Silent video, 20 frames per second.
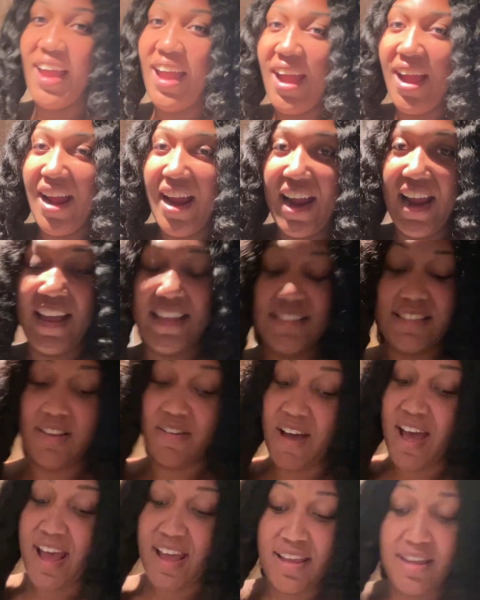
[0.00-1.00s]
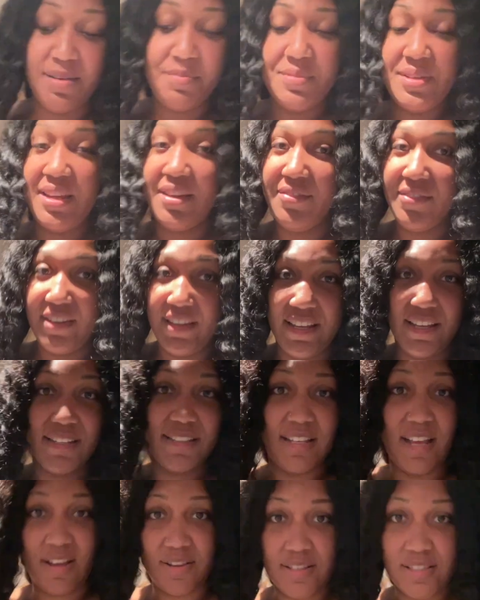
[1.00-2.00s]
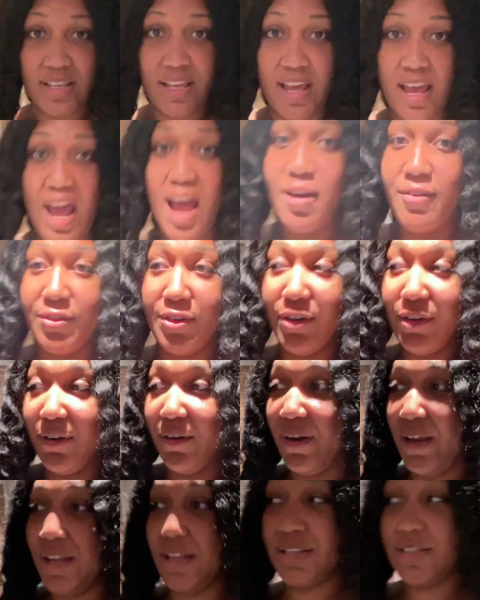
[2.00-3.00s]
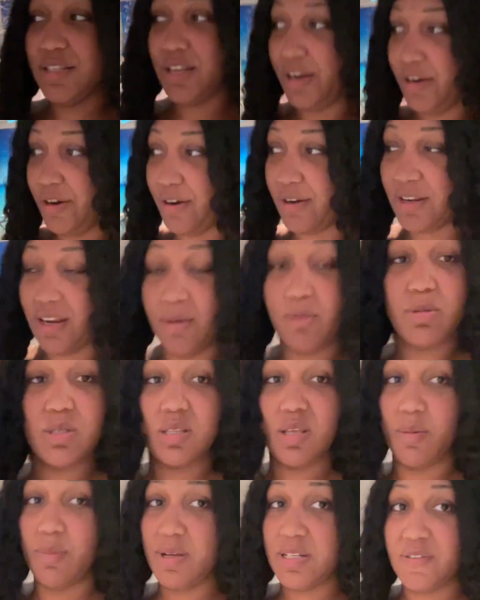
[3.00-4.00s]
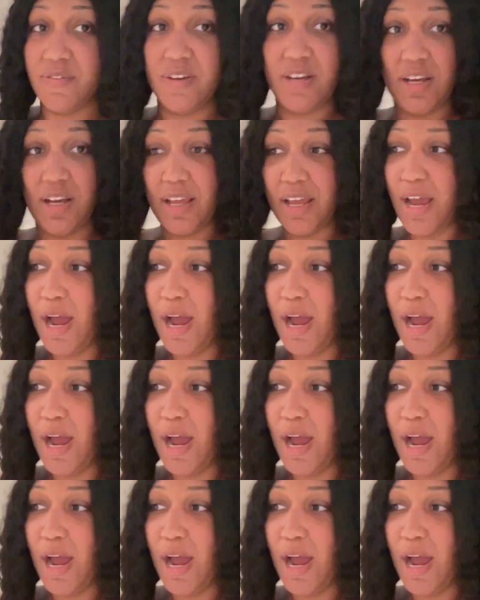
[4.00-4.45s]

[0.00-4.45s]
Alright, so I am definitely exhausted after Grand Turk. That was so much fun.